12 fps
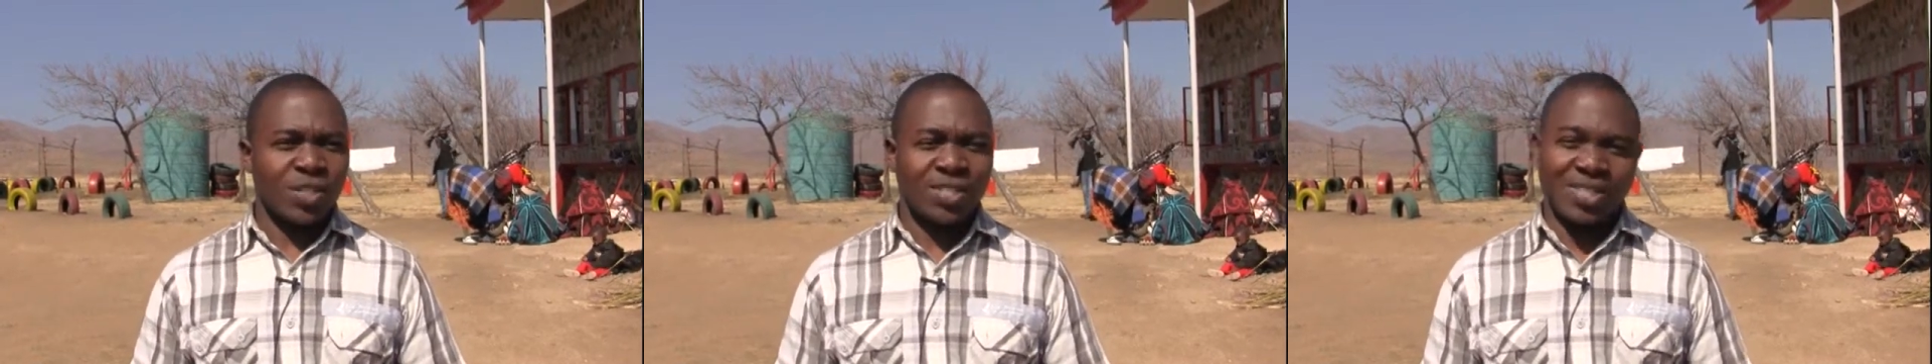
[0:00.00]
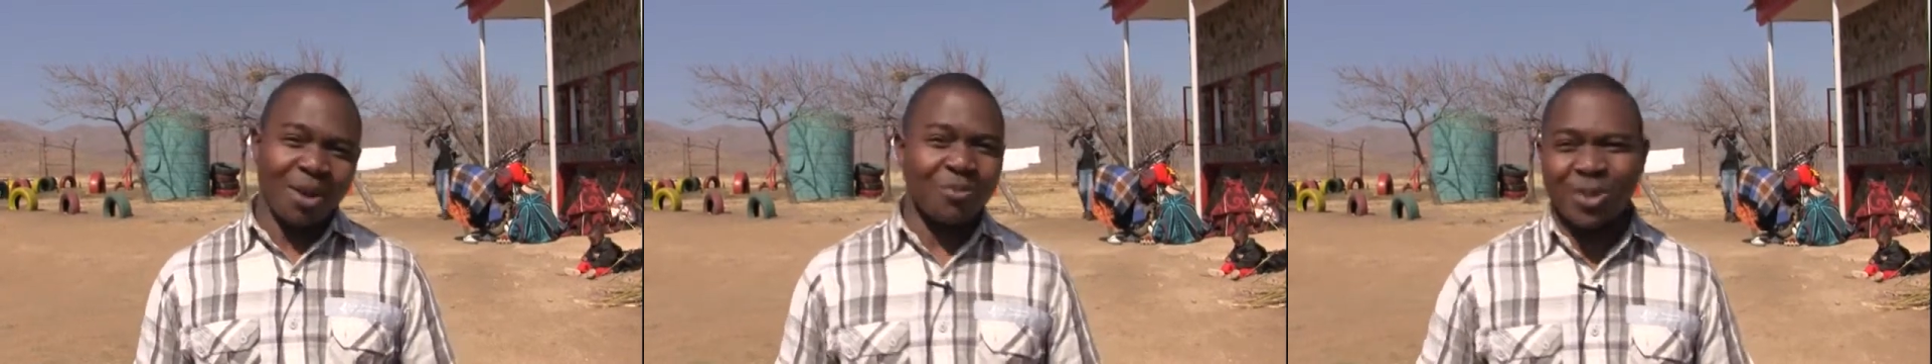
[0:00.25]

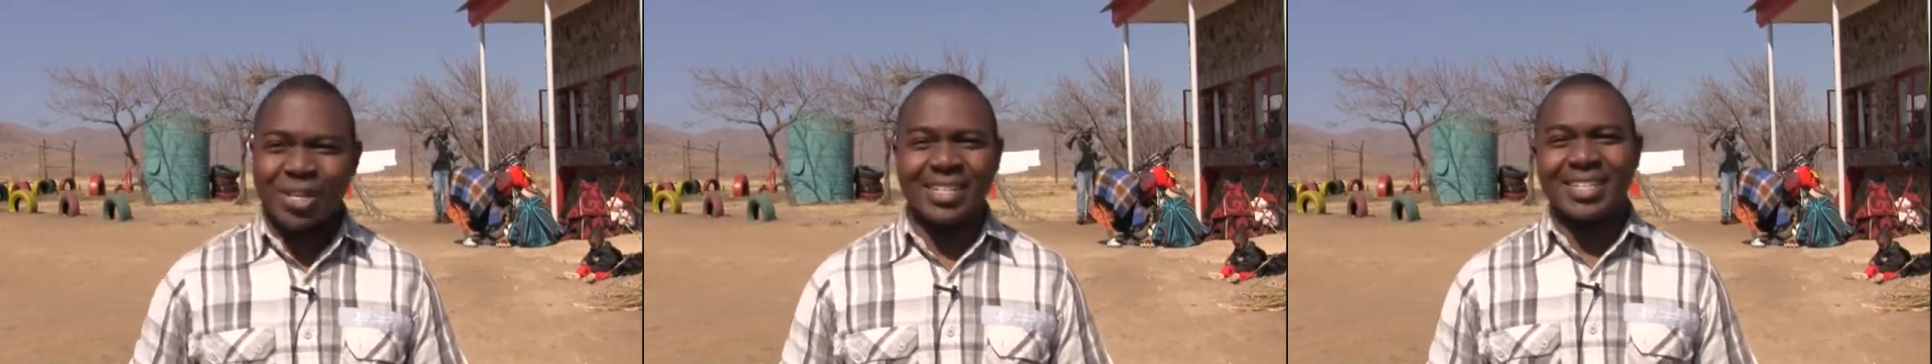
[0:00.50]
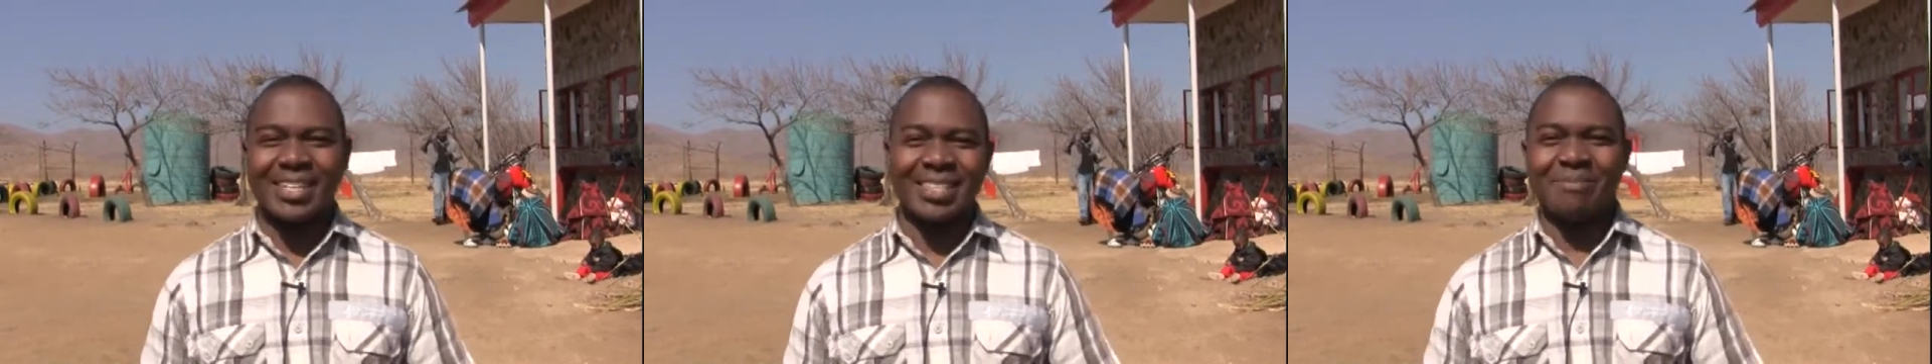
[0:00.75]
somewhere
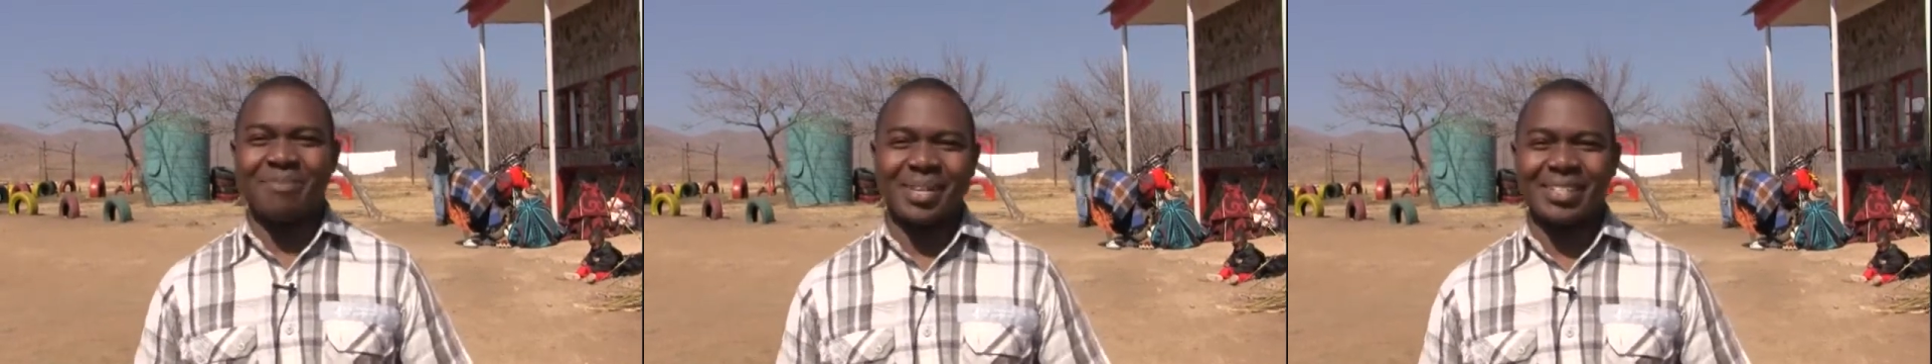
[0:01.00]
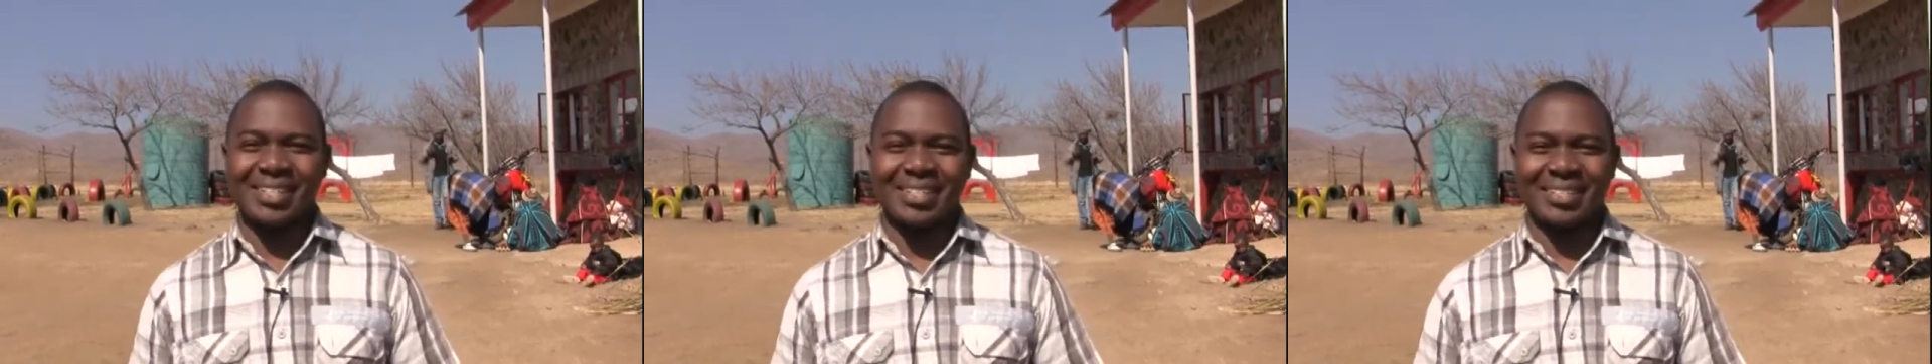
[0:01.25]
near the
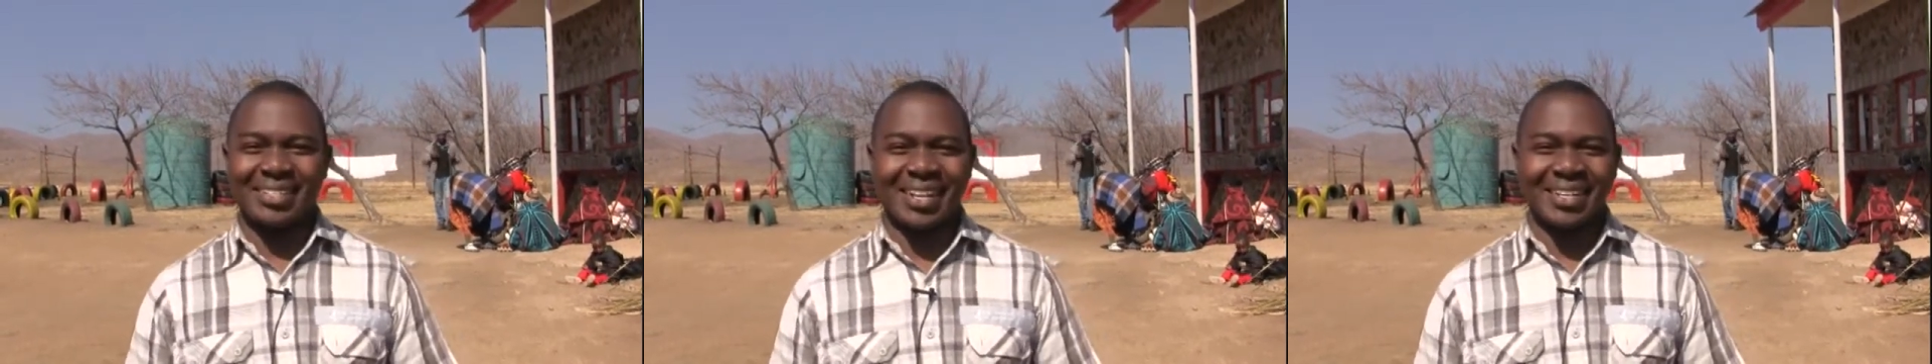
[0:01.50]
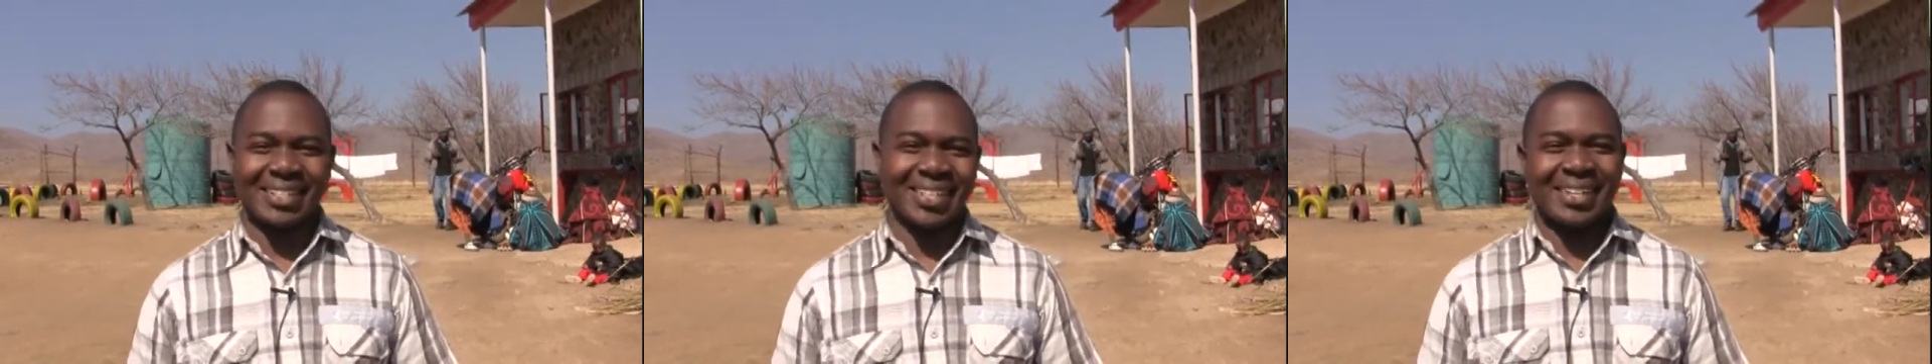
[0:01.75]
patient,
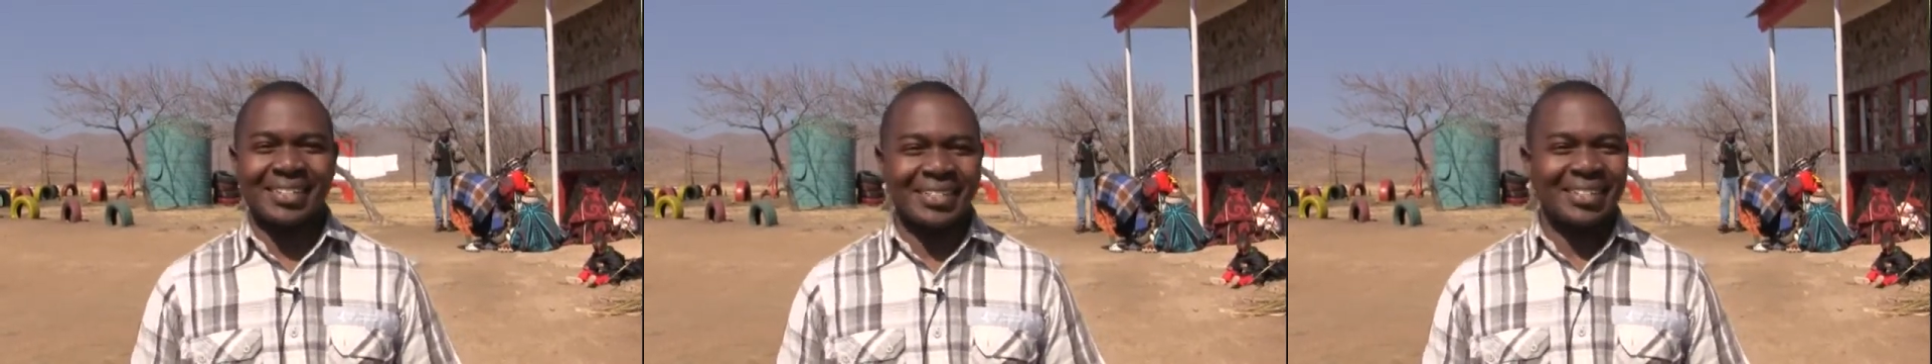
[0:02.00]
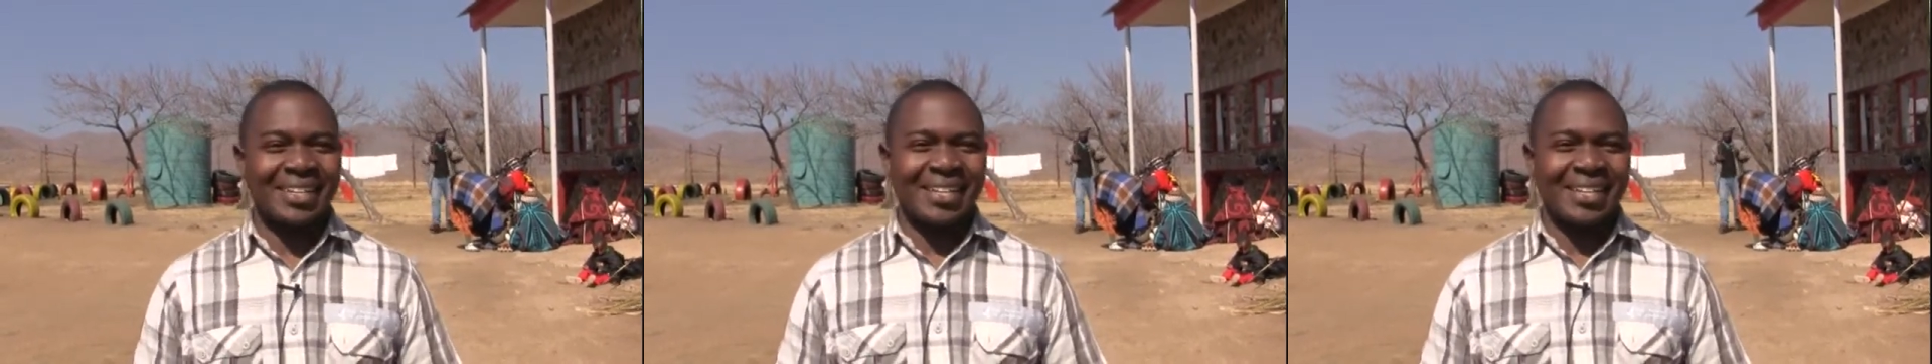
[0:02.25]
and then